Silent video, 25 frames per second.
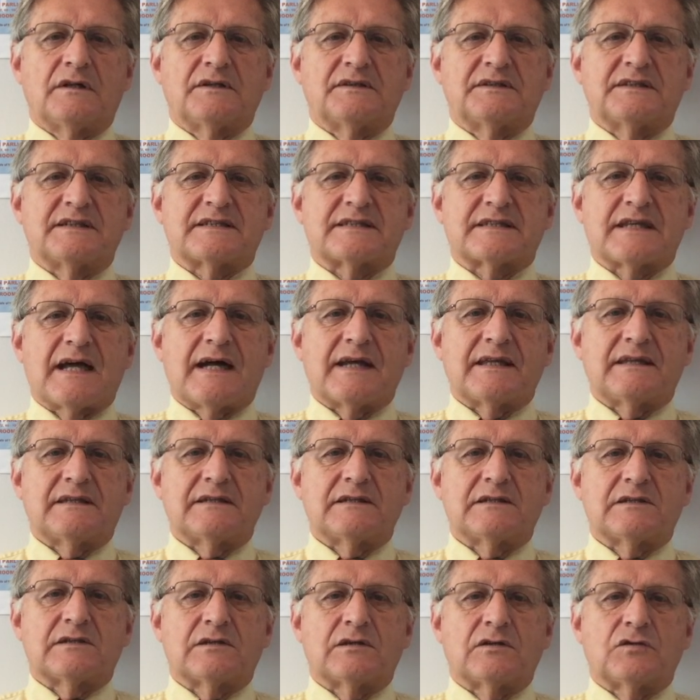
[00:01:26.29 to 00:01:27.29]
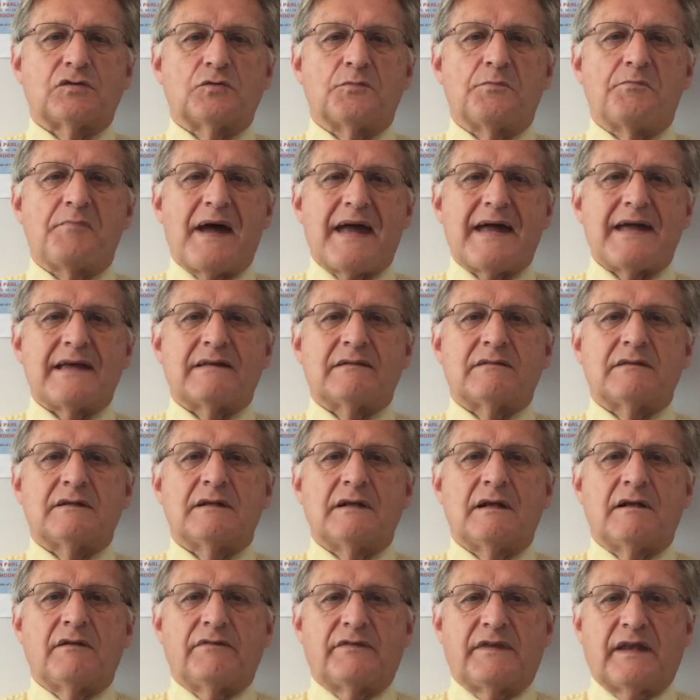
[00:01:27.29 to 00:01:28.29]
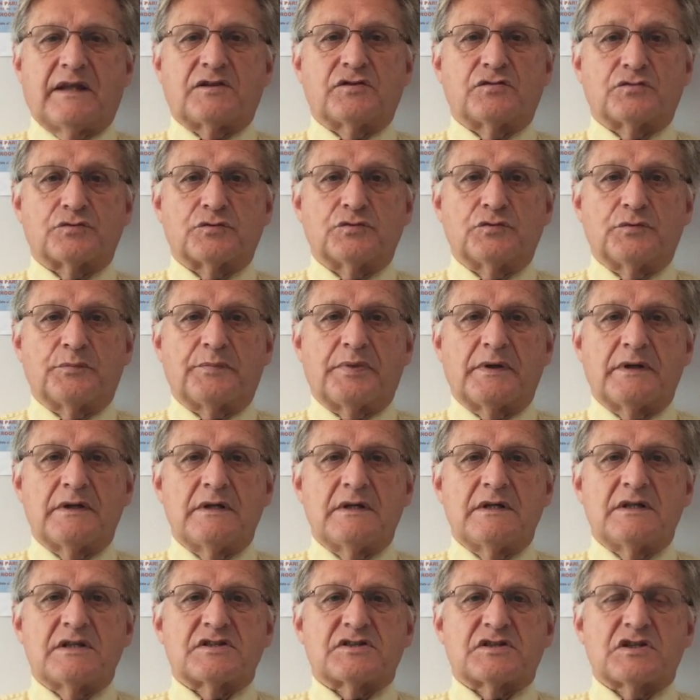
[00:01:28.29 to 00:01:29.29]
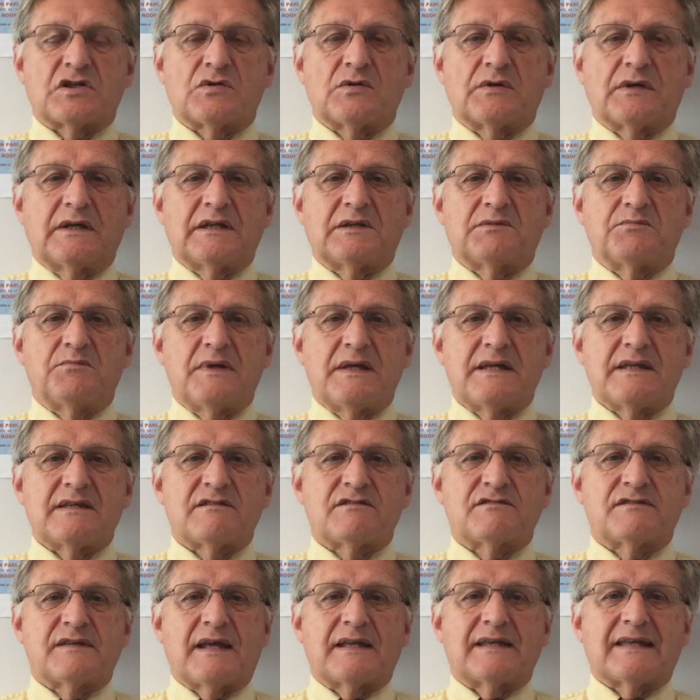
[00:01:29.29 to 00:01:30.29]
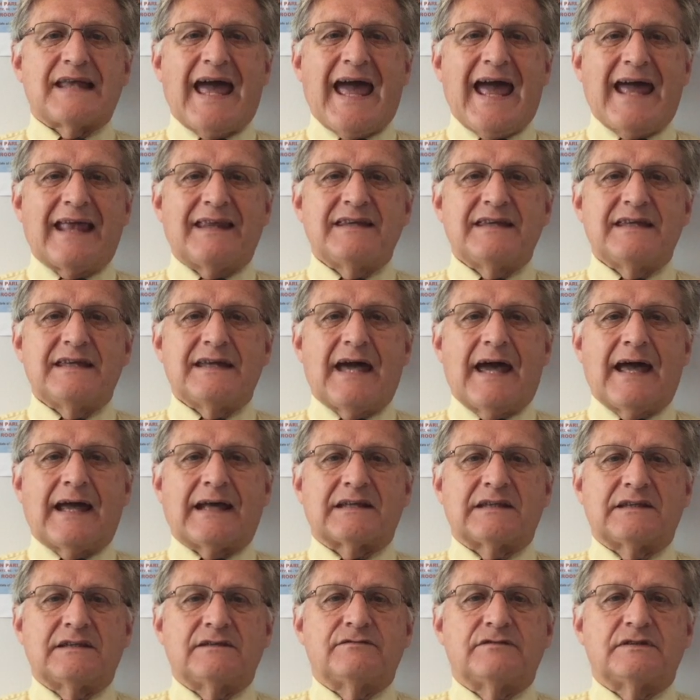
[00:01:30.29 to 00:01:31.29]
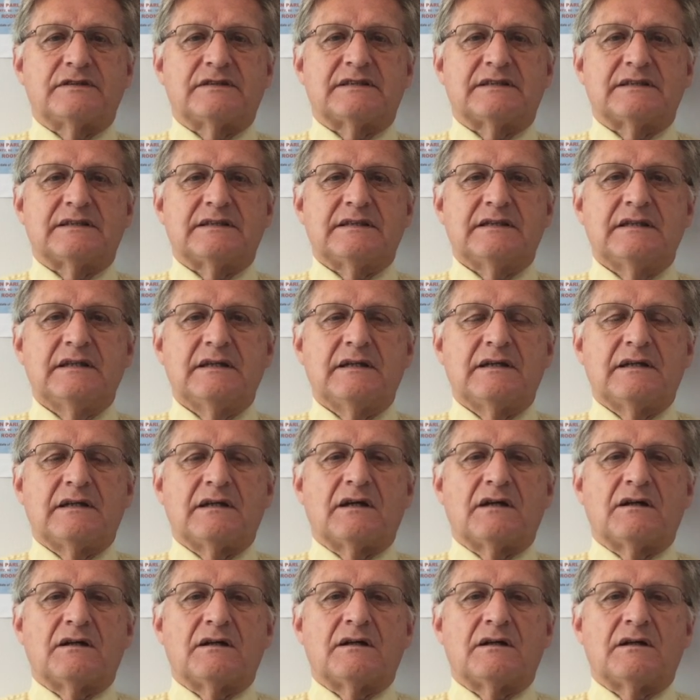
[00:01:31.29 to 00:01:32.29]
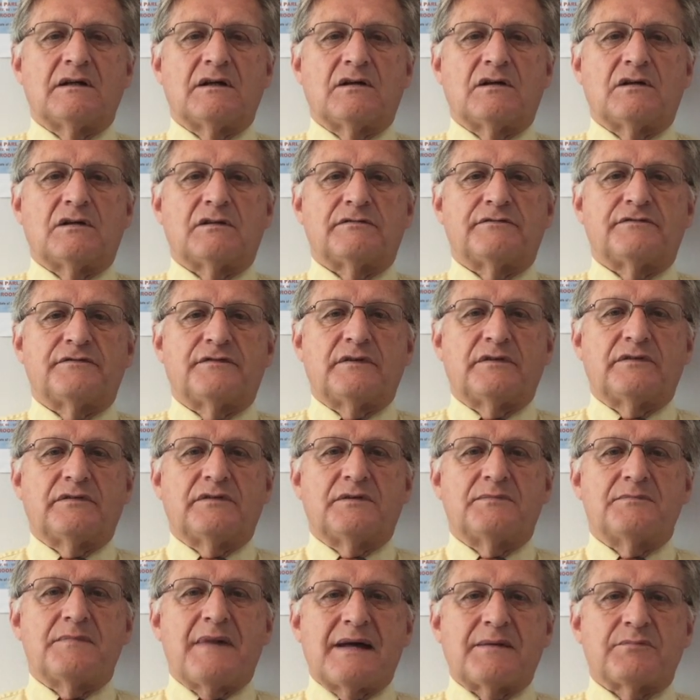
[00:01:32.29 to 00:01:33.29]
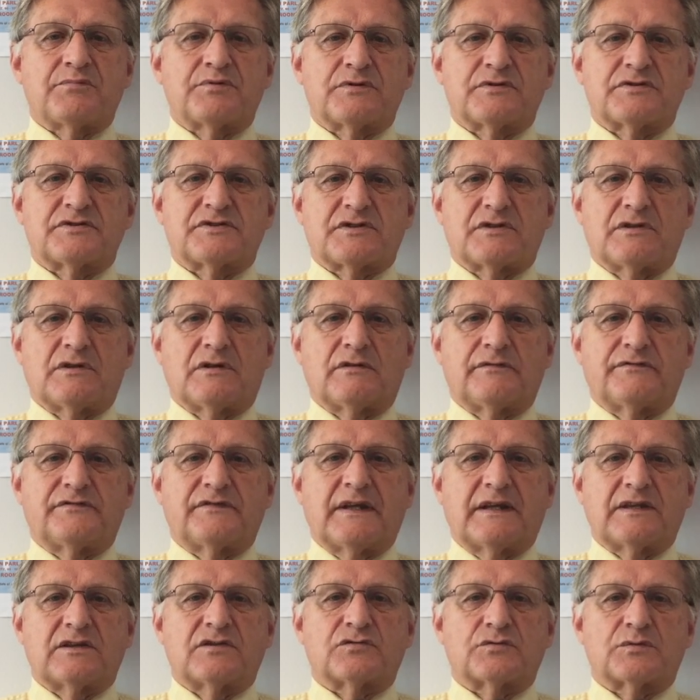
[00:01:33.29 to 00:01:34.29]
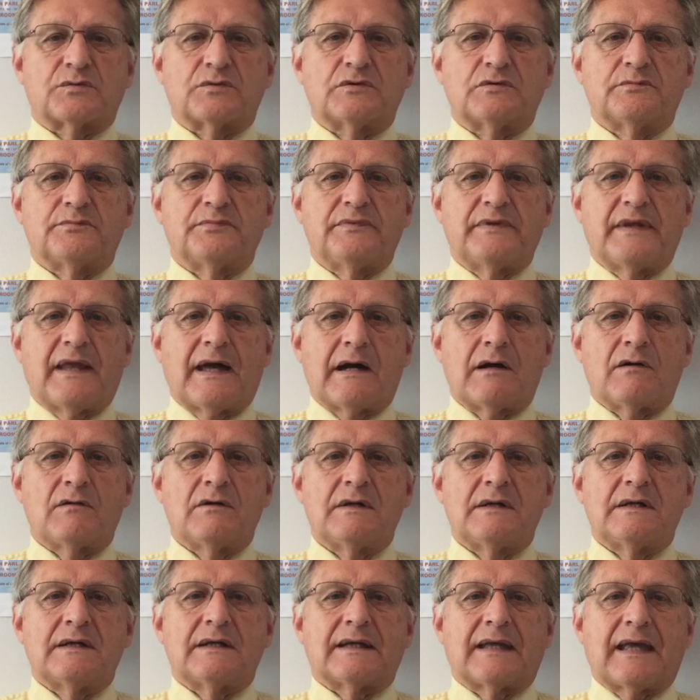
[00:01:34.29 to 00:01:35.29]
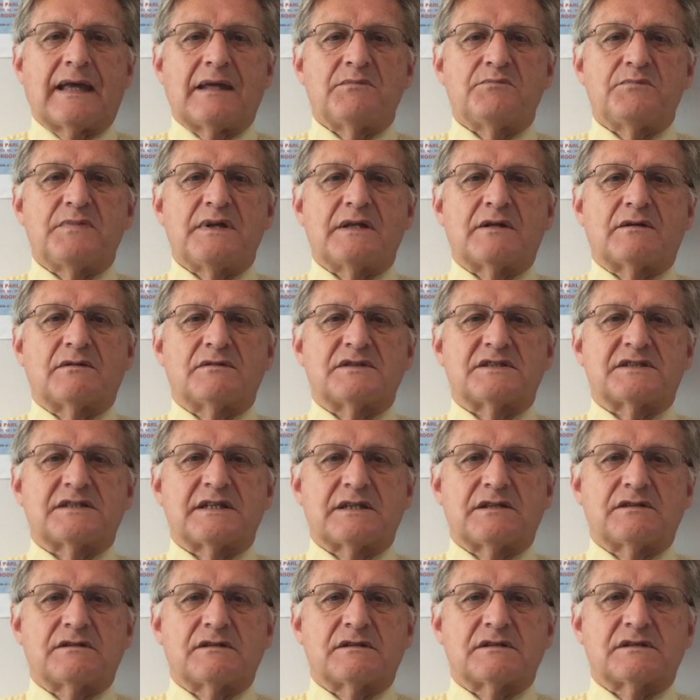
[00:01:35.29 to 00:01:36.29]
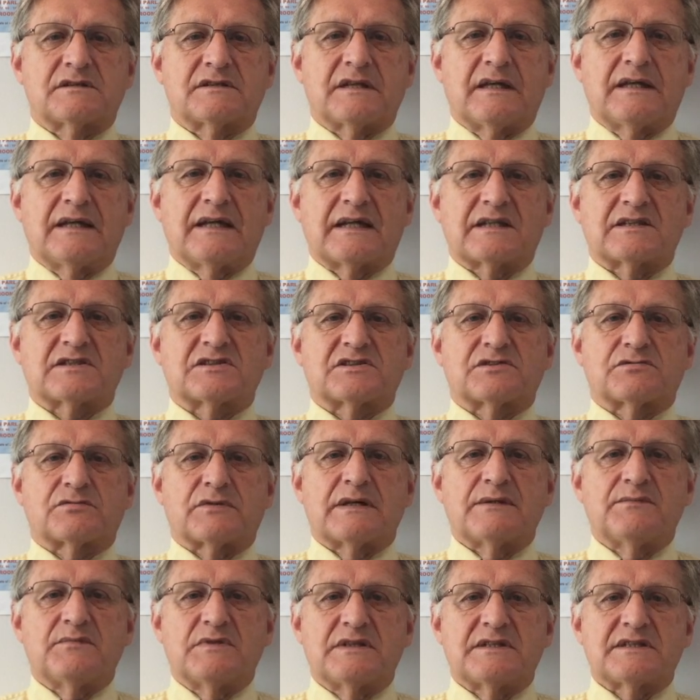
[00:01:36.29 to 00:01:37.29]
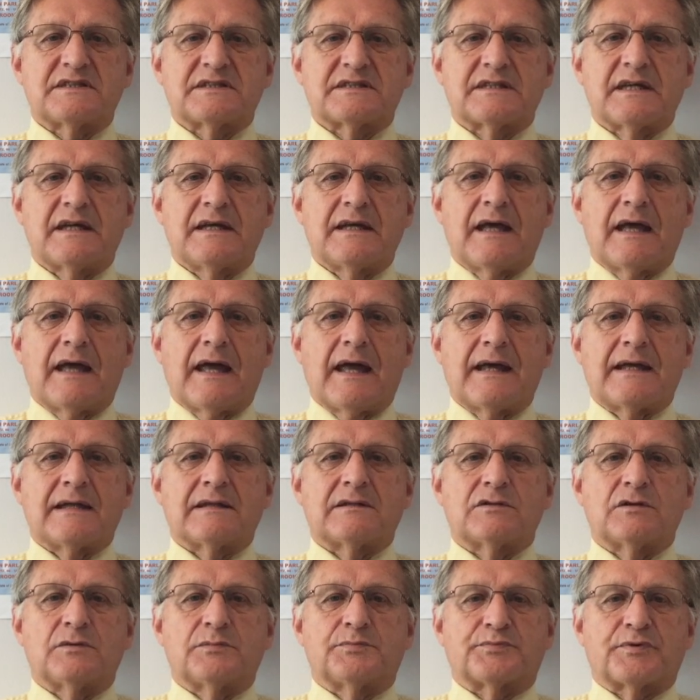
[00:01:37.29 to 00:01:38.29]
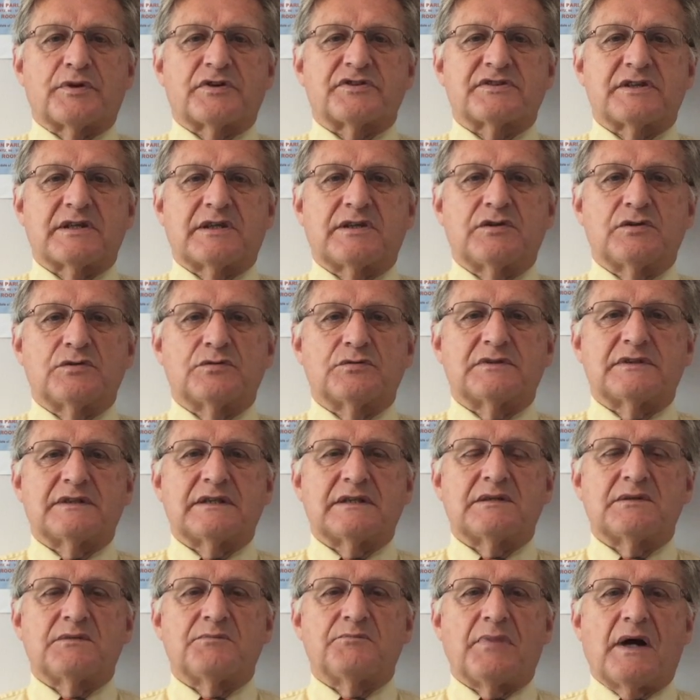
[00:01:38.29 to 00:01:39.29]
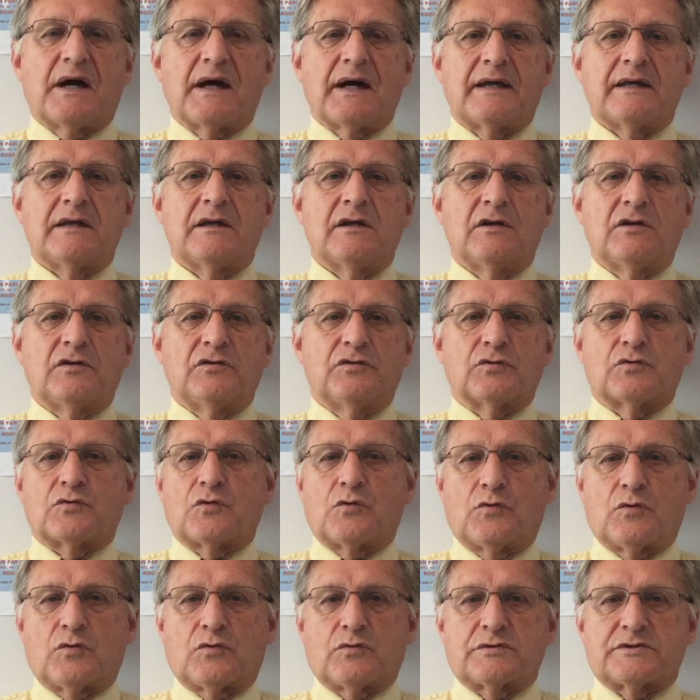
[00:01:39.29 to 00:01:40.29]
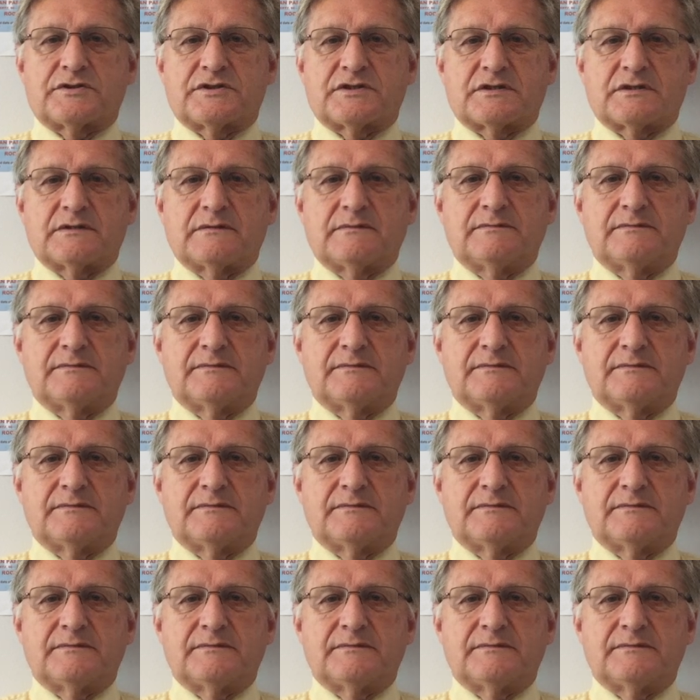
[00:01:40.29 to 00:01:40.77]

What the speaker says: decided to ban that group. So it means that any activity of the members of that group now can be considered extremist and prosecuted by the courts.